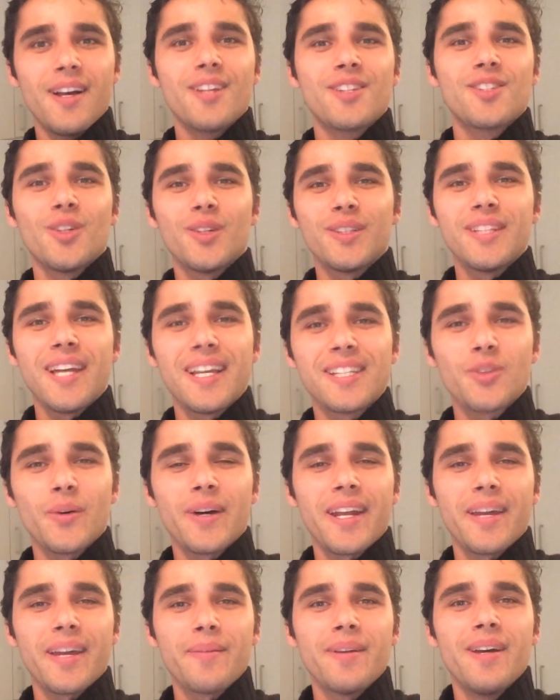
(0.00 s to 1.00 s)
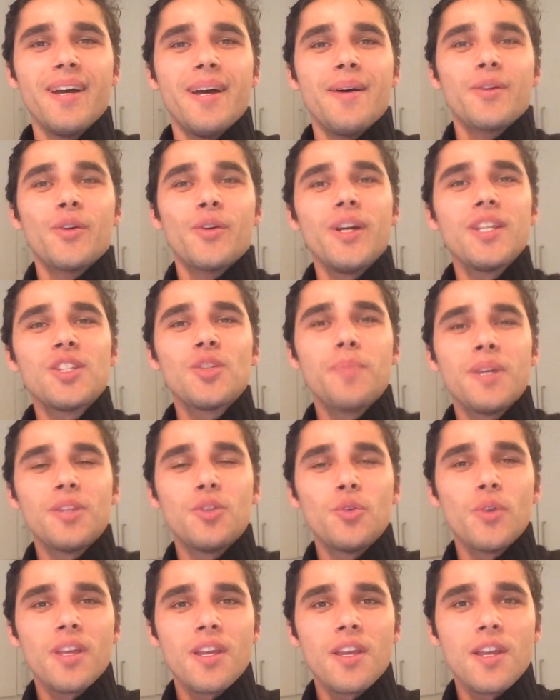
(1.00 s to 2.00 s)
So that's what I'm going to be
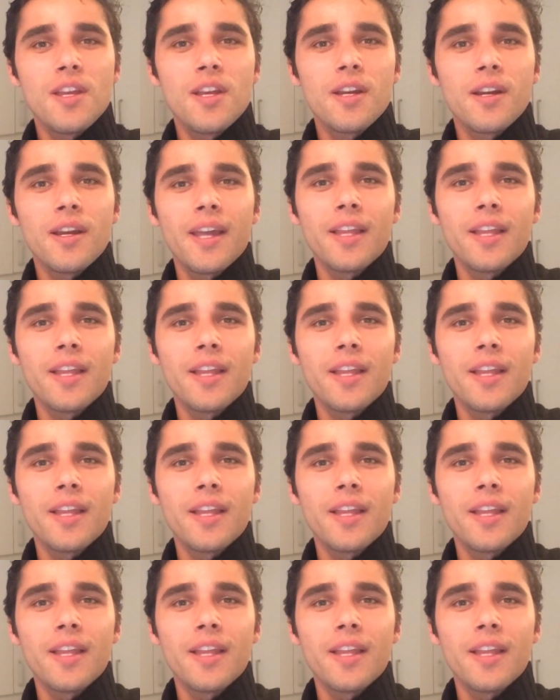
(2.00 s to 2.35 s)
doing here.